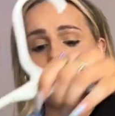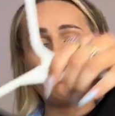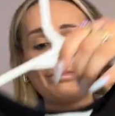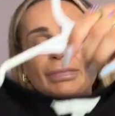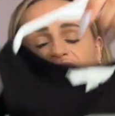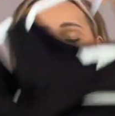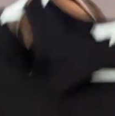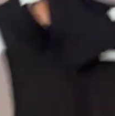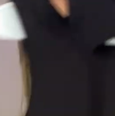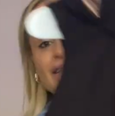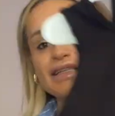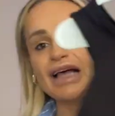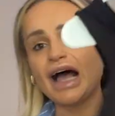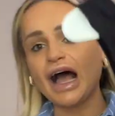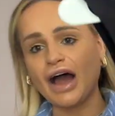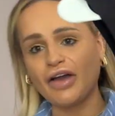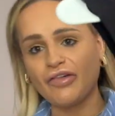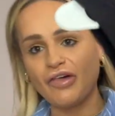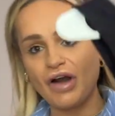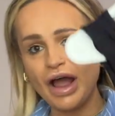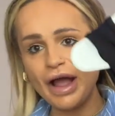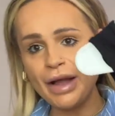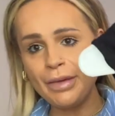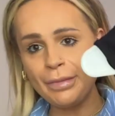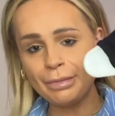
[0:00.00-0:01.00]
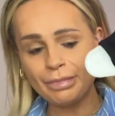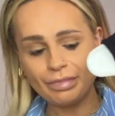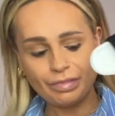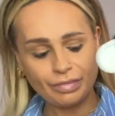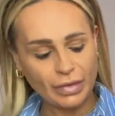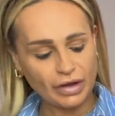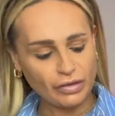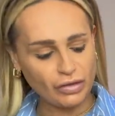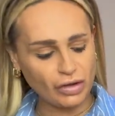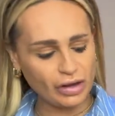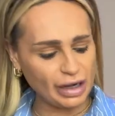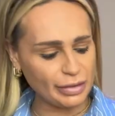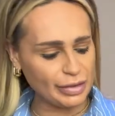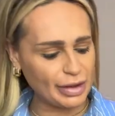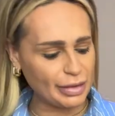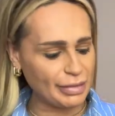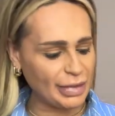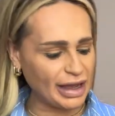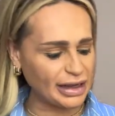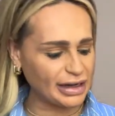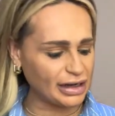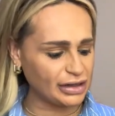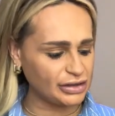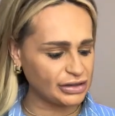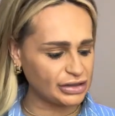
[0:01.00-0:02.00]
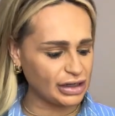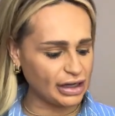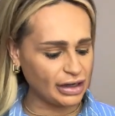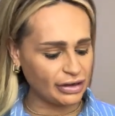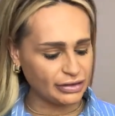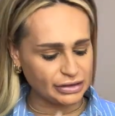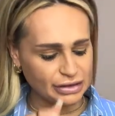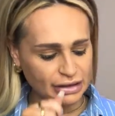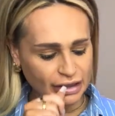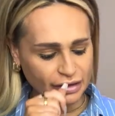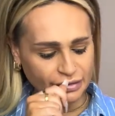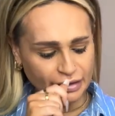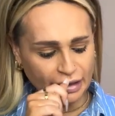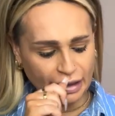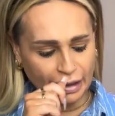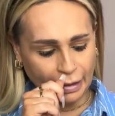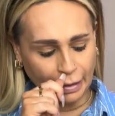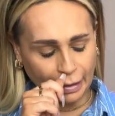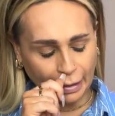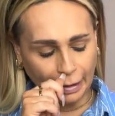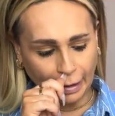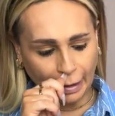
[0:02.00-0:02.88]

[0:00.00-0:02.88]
This is Zara. A bit mad, actually, haven't I?